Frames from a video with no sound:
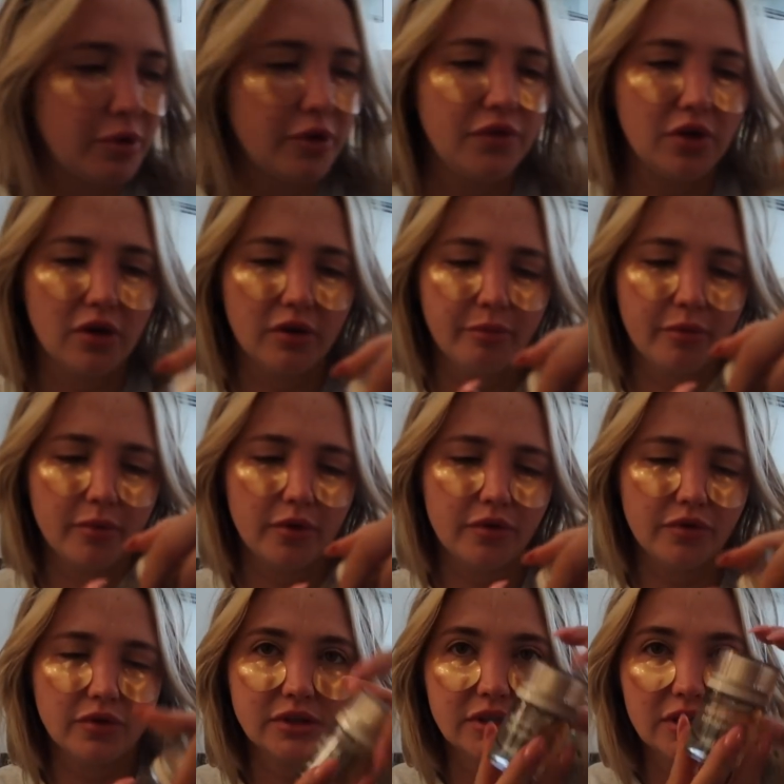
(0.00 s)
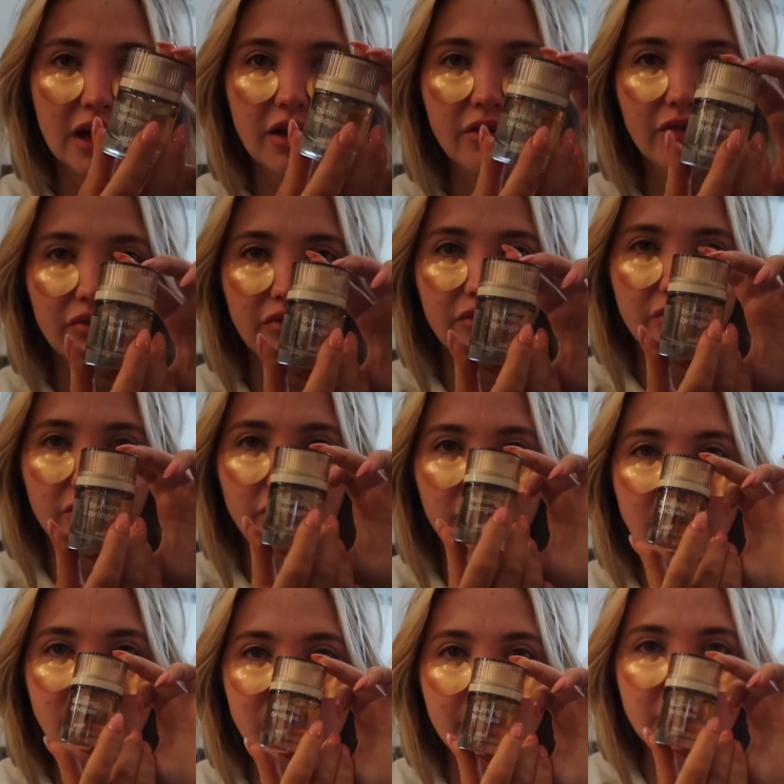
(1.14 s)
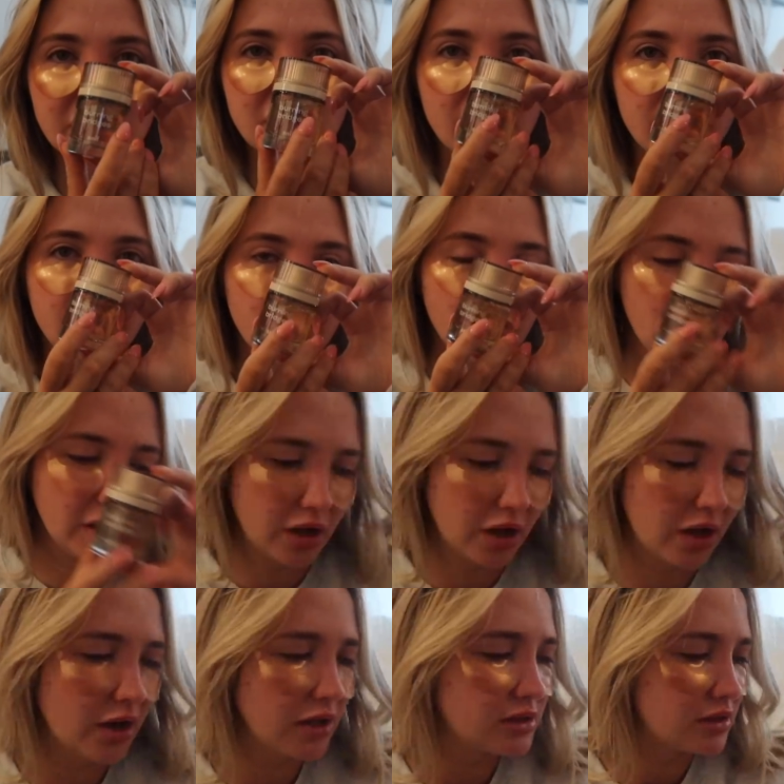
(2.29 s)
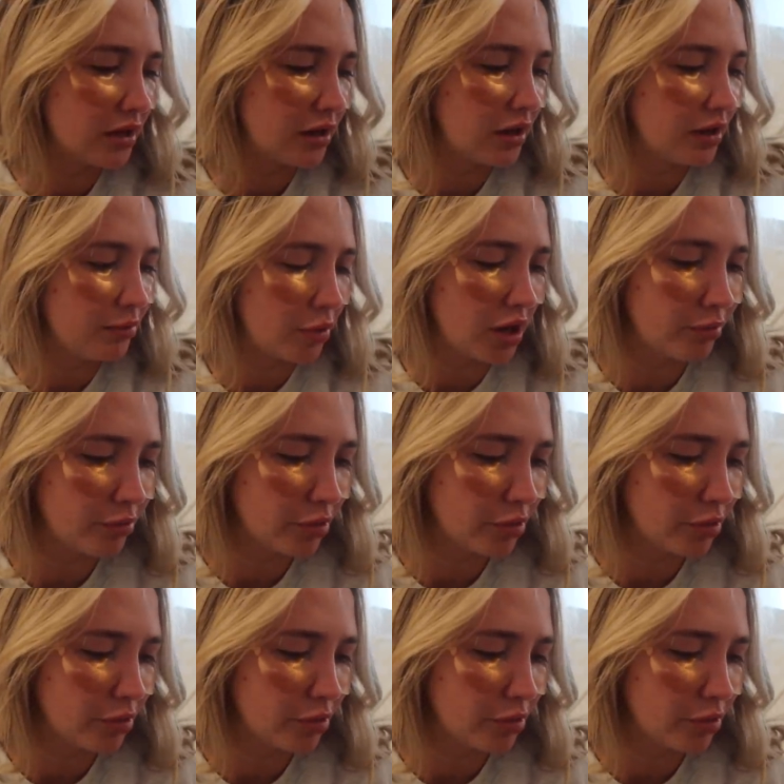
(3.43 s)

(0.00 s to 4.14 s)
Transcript: perfume, Sniff, they sent me stuff, really good. It's the Burning